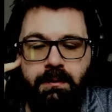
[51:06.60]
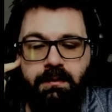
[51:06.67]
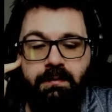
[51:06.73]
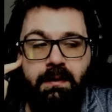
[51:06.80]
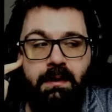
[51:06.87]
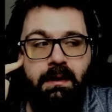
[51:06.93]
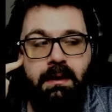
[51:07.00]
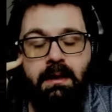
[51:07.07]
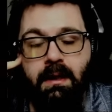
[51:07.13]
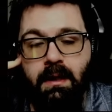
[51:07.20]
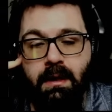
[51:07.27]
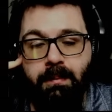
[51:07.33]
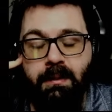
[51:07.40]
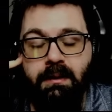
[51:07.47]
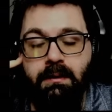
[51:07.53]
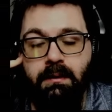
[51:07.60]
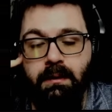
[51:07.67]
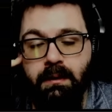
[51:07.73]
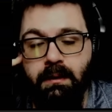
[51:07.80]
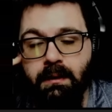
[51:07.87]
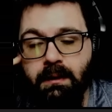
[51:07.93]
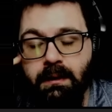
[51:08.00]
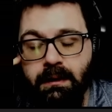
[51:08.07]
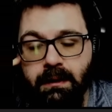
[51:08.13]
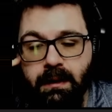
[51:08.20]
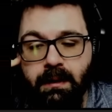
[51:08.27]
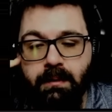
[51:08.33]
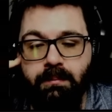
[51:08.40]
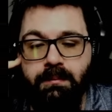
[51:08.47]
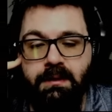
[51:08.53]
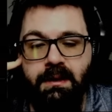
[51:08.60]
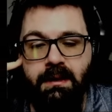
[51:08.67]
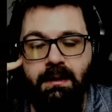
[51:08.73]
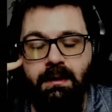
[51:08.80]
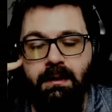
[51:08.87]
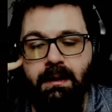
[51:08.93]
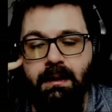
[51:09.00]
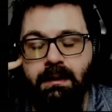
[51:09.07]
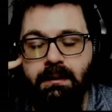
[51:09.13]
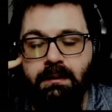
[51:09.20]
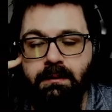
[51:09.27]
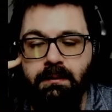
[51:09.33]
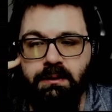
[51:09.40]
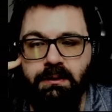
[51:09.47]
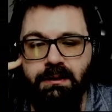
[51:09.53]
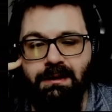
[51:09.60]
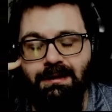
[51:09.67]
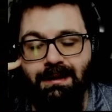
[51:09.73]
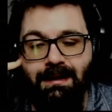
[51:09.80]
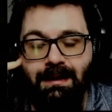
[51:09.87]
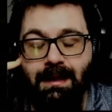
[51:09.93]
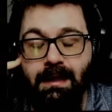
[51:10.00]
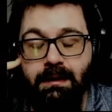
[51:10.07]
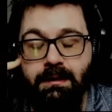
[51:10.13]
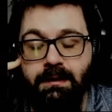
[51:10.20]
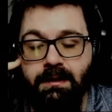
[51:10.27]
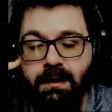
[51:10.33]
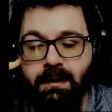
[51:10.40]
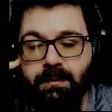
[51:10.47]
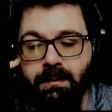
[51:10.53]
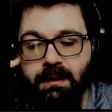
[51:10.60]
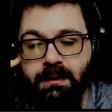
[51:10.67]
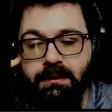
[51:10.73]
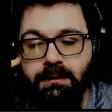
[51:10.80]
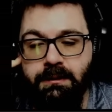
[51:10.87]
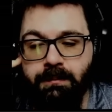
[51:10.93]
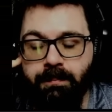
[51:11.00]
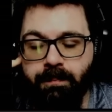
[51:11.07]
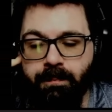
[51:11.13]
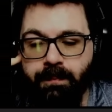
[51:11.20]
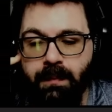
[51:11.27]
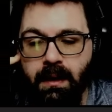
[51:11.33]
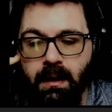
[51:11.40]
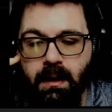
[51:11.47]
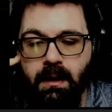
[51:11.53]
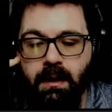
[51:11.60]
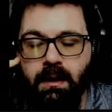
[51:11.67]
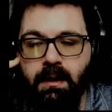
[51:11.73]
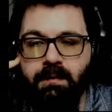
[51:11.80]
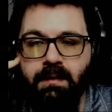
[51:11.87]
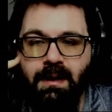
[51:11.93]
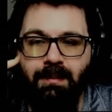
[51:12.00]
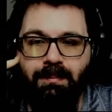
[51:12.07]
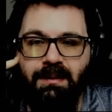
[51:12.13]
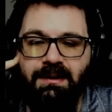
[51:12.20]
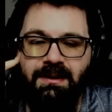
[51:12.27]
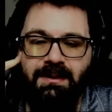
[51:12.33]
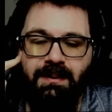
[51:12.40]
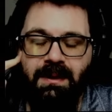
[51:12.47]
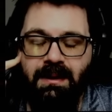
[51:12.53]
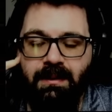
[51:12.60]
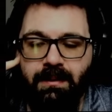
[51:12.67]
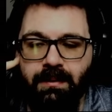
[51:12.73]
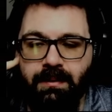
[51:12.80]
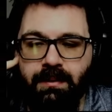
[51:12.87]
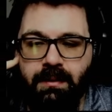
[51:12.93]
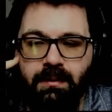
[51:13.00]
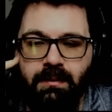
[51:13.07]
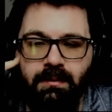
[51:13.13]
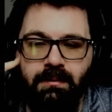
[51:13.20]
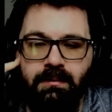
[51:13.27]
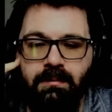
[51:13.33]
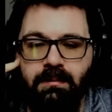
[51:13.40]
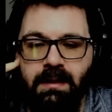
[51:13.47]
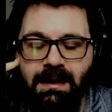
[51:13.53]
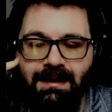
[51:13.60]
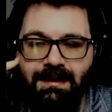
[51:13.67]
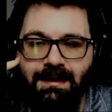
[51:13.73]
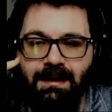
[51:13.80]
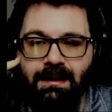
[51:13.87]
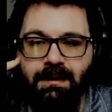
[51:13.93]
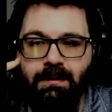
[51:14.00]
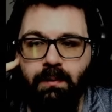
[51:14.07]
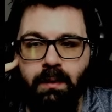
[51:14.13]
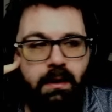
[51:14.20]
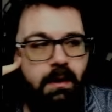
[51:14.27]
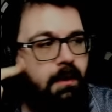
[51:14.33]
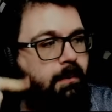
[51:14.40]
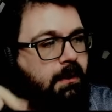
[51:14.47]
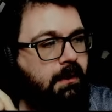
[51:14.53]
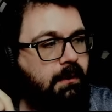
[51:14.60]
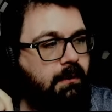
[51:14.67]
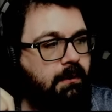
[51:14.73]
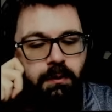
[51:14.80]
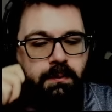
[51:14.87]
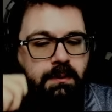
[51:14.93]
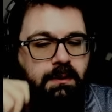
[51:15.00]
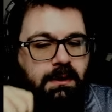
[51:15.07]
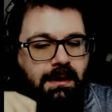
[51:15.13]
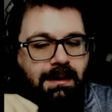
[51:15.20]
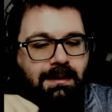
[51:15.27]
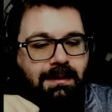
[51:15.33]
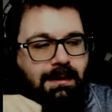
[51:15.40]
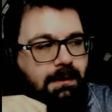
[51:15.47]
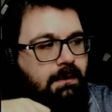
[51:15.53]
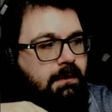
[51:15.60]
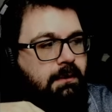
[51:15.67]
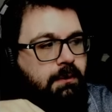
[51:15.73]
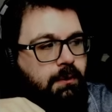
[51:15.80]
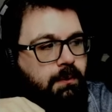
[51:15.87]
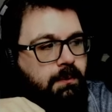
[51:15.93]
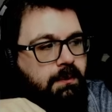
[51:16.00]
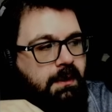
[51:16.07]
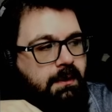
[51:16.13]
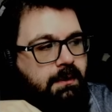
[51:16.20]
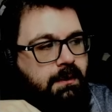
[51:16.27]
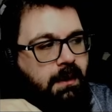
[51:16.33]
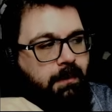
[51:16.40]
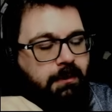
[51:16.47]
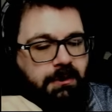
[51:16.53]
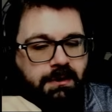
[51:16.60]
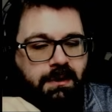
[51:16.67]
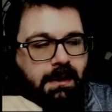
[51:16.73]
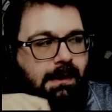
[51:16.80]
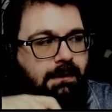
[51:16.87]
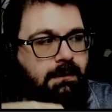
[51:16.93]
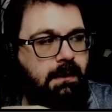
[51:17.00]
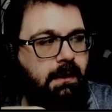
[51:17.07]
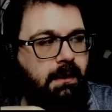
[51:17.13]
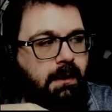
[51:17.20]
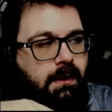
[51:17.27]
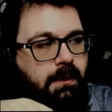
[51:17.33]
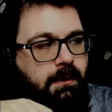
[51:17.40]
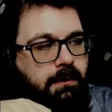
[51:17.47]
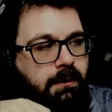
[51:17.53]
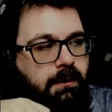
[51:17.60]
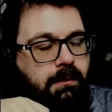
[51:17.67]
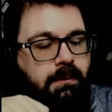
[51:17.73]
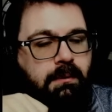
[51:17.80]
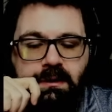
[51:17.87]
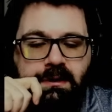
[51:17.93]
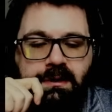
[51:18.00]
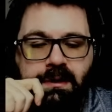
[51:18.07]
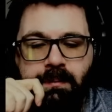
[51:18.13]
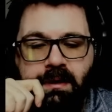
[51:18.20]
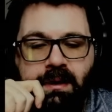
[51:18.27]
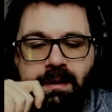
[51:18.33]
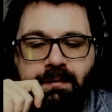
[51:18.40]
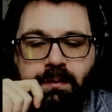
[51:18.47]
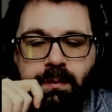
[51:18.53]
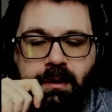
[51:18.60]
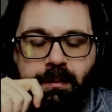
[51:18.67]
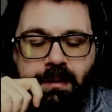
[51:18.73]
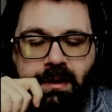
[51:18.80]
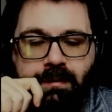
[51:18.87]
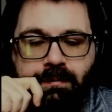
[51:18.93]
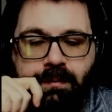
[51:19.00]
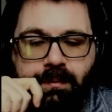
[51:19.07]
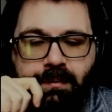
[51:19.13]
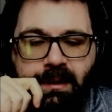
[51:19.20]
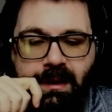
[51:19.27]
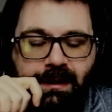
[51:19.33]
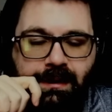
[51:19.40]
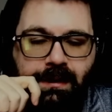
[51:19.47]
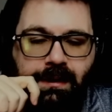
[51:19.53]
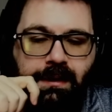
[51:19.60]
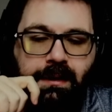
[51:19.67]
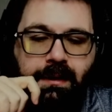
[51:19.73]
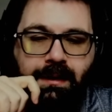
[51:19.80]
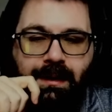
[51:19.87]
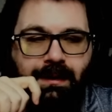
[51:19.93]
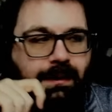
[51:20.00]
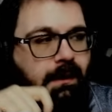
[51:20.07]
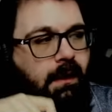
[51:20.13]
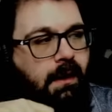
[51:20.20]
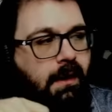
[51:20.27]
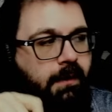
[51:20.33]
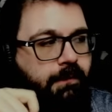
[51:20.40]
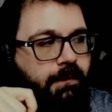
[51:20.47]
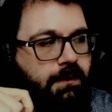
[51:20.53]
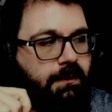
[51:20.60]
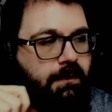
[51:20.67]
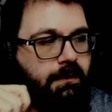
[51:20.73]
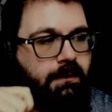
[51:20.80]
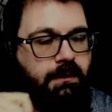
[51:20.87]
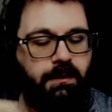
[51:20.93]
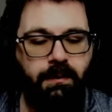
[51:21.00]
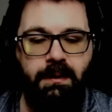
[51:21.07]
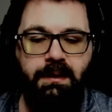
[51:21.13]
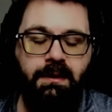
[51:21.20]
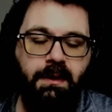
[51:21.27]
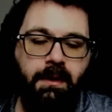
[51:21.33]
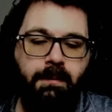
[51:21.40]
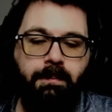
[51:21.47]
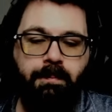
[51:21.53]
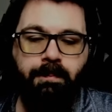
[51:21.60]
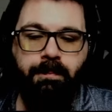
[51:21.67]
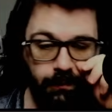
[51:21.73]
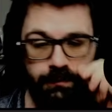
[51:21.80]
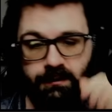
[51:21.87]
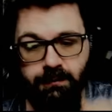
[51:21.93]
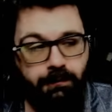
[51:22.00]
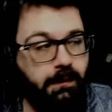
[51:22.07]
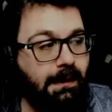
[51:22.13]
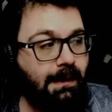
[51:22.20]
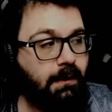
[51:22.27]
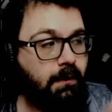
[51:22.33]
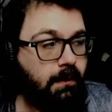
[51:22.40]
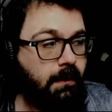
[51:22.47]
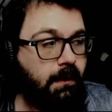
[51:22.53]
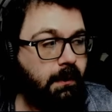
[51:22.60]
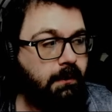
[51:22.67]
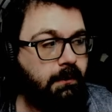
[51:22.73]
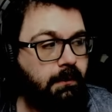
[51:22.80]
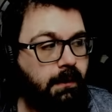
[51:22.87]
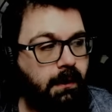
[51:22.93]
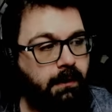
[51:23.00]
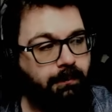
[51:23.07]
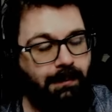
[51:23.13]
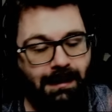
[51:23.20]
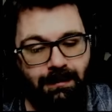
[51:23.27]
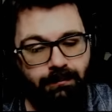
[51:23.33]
those are very common in the late game, taking 8, usually it's like 8 to 10 range. If you got +2 health, 18, 1 armor, 210 damage attacks cannot kill you, which is something you have to worry about from like the elite officers doing 10. Of course, if you get crit, then